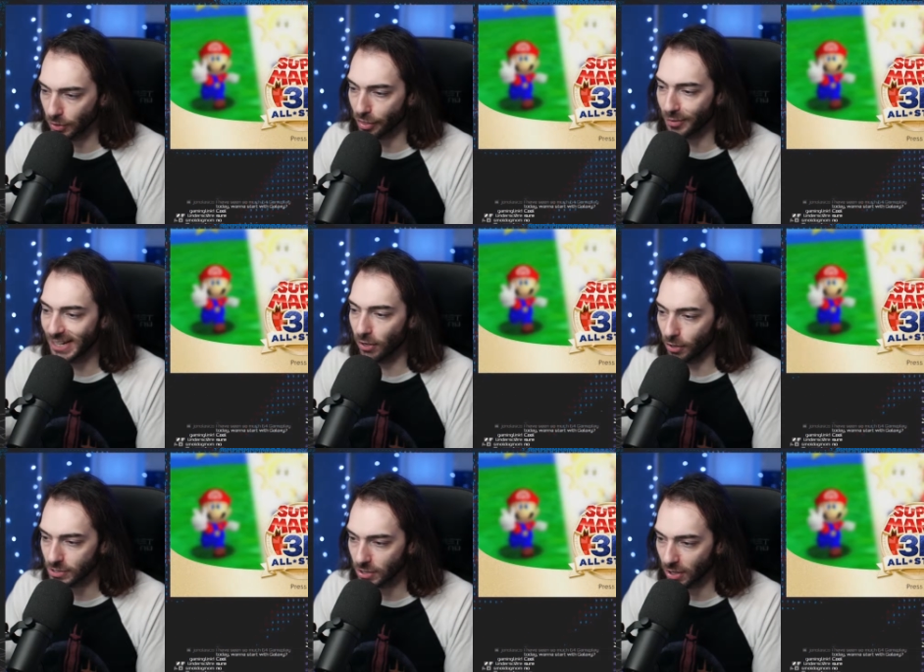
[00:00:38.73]
You're a 3D
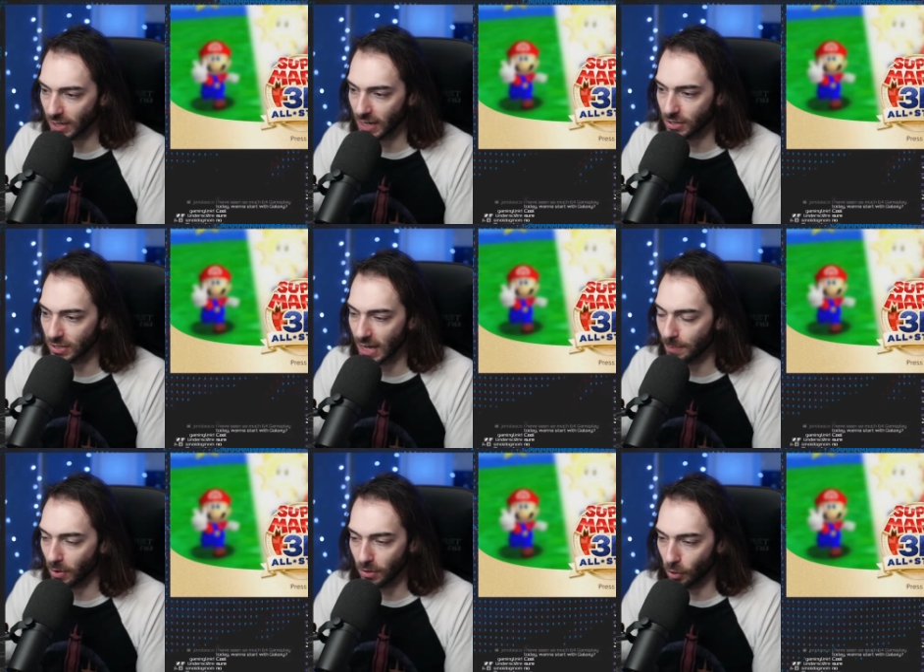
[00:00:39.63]
all star. Get your
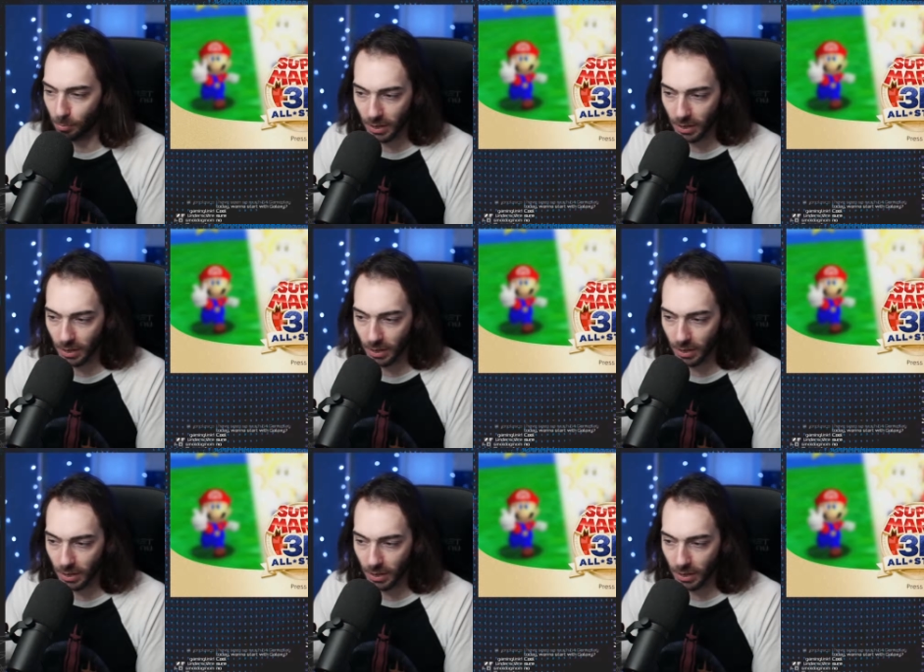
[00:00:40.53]
game on. Go